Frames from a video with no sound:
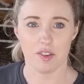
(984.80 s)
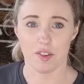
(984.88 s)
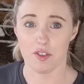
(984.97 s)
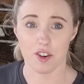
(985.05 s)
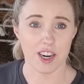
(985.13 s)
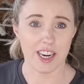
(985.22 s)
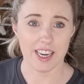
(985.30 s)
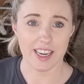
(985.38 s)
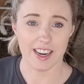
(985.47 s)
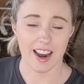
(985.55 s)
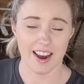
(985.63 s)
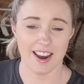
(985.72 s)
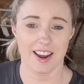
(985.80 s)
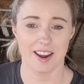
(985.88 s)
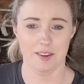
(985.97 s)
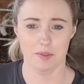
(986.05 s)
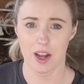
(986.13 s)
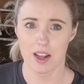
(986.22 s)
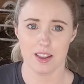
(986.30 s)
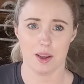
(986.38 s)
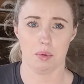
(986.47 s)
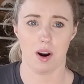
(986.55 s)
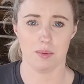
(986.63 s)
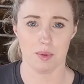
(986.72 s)
for free.
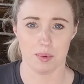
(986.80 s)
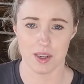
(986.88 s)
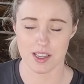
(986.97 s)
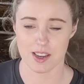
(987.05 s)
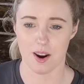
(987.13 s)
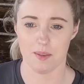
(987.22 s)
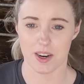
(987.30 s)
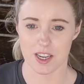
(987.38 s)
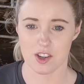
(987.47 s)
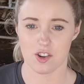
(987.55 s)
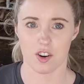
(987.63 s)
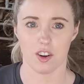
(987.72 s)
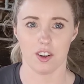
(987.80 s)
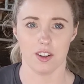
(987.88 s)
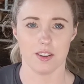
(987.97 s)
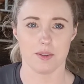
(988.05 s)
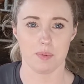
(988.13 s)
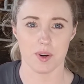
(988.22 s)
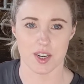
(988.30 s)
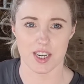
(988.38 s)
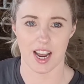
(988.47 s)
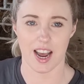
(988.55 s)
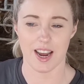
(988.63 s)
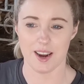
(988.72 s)
They probably saw my struggles, but
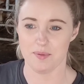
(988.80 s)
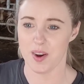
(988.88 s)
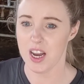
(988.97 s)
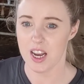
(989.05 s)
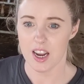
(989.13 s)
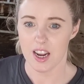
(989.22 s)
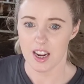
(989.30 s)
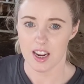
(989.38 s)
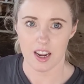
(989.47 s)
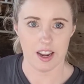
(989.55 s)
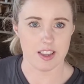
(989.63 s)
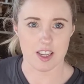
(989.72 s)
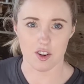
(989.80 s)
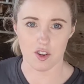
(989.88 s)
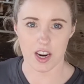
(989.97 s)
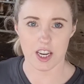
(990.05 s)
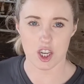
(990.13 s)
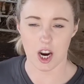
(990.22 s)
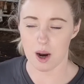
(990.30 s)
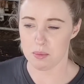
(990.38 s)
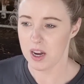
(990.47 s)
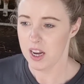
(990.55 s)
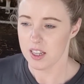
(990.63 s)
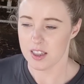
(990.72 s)
it's a great
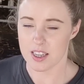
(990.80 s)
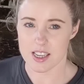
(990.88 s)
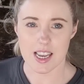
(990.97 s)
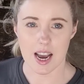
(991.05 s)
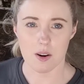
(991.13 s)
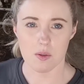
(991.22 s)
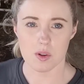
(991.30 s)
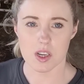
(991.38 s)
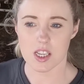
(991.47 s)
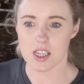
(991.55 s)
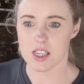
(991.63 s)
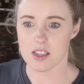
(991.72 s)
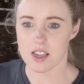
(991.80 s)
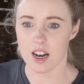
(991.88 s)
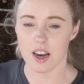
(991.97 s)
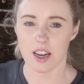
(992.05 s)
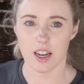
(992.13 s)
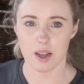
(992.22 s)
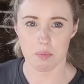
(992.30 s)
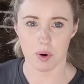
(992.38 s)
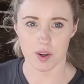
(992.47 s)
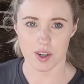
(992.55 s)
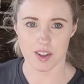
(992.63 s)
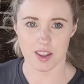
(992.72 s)
job. The sound slightly
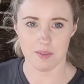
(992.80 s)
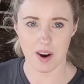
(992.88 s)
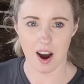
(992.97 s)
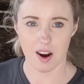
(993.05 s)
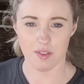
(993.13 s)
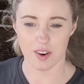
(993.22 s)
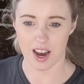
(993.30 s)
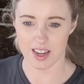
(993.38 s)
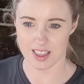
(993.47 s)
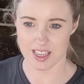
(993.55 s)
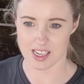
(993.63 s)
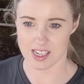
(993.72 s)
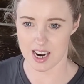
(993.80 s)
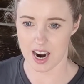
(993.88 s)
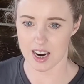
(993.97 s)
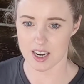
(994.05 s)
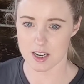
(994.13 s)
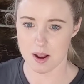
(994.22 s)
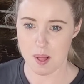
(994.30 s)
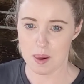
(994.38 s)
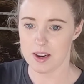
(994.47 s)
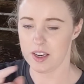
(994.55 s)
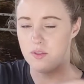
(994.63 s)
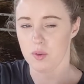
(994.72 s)
put them off at the start,
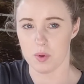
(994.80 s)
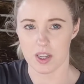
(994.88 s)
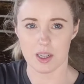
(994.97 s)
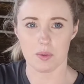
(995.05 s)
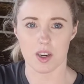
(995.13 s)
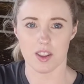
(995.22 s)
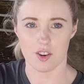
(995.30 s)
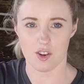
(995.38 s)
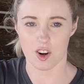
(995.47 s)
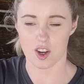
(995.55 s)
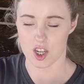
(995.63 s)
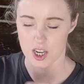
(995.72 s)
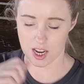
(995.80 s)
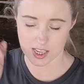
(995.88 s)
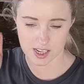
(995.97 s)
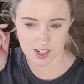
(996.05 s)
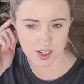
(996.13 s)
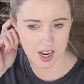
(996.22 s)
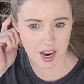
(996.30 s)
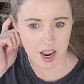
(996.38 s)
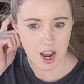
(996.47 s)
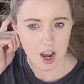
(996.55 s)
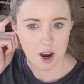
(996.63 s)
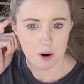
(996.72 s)
even when they were in the crush yesterday.
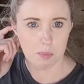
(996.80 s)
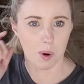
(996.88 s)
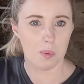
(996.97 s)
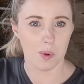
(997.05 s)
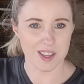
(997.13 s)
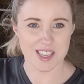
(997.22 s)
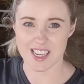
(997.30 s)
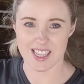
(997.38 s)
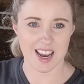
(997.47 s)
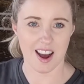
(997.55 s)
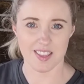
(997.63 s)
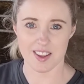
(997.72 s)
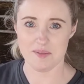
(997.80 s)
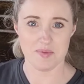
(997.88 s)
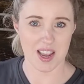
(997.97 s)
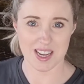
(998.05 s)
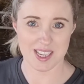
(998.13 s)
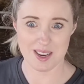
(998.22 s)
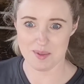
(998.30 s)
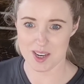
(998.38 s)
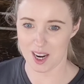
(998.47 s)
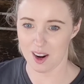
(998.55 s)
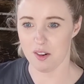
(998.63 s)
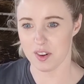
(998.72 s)
But once it's on them, they seem
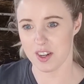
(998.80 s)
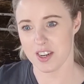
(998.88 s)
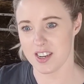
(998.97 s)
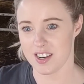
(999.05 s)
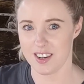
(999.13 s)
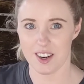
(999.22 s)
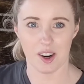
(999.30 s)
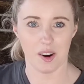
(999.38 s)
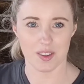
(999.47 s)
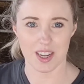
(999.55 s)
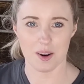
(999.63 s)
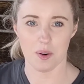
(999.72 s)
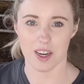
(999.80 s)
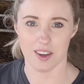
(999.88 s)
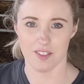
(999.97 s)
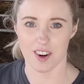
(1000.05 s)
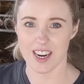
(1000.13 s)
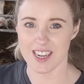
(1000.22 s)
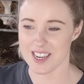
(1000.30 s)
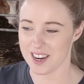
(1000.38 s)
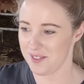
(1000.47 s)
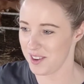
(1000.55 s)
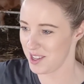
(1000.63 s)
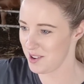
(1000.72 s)
to love it. You know, they quieten right
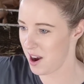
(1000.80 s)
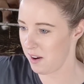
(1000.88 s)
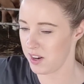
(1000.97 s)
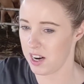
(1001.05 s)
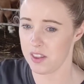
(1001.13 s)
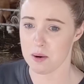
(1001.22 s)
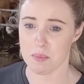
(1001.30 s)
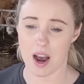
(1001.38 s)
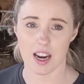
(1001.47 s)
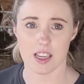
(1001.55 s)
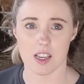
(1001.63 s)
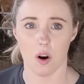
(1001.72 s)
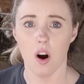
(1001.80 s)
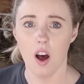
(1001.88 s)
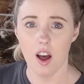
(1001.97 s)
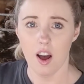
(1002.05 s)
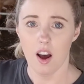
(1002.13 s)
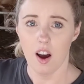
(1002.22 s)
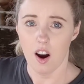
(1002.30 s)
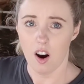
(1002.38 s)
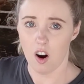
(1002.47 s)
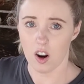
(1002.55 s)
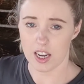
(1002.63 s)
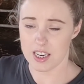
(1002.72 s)
down once you have it on their back. So
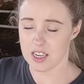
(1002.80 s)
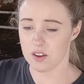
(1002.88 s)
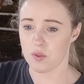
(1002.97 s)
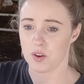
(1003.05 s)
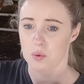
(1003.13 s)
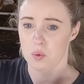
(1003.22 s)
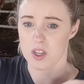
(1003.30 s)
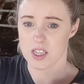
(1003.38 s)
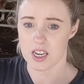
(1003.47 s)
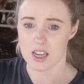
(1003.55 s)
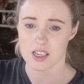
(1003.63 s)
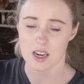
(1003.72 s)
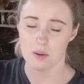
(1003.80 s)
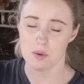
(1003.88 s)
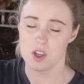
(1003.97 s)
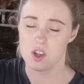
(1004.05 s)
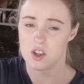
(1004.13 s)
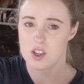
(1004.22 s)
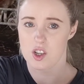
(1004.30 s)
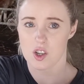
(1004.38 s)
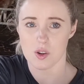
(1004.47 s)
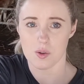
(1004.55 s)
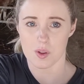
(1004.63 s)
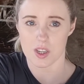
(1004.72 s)
all I did for the ones yesterday was just
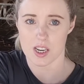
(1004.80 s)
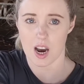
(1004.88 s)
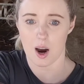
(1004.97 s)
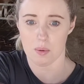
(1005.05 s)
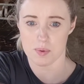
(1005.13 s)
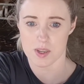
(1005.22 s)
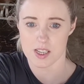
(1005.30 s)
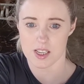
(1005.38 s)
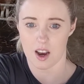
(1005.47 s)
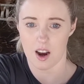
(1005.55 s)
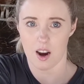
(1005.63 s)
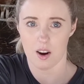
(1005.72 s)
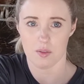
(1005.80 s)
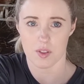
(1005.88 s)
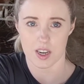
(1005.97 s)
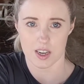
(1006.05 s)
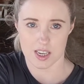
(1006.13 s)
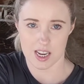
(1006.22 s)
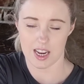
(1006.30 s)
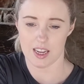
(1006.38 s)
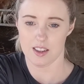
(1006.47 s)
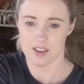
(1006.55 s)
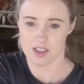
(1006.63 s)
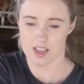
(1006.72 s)
do the tops of their
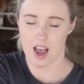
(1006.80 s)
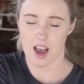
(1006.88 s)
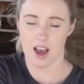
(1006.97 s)
tails